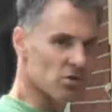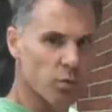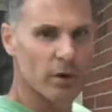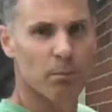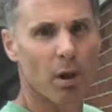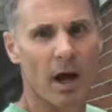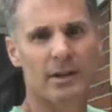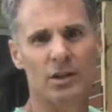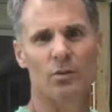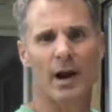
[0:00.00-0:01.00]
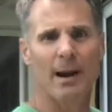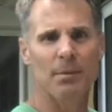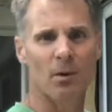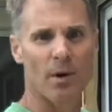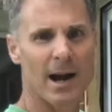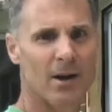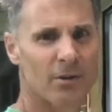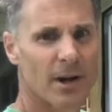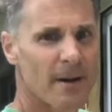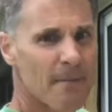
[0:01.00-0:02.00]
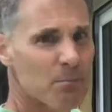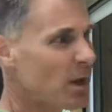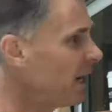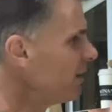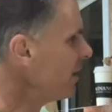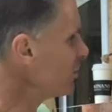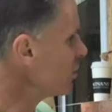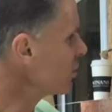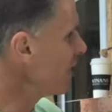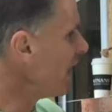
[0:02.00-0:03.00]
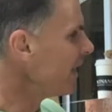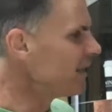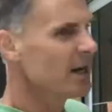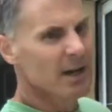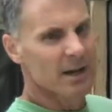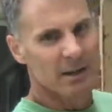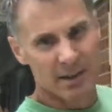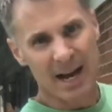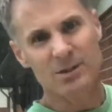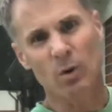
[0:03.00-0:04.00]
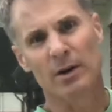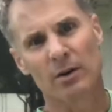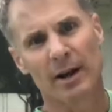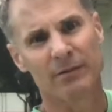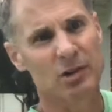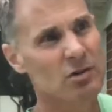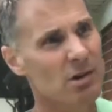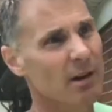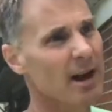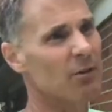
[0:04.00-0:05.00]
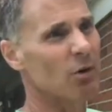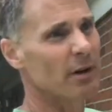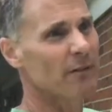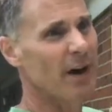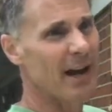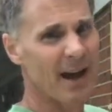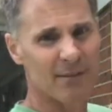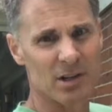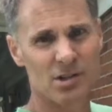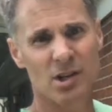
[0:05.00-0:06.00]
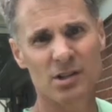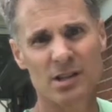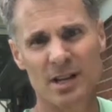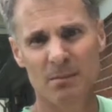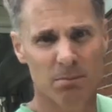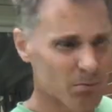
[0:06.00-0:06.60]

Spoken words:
a wood block that you wrap it around and just guide it. That's why I don't have to use a level. If I have existing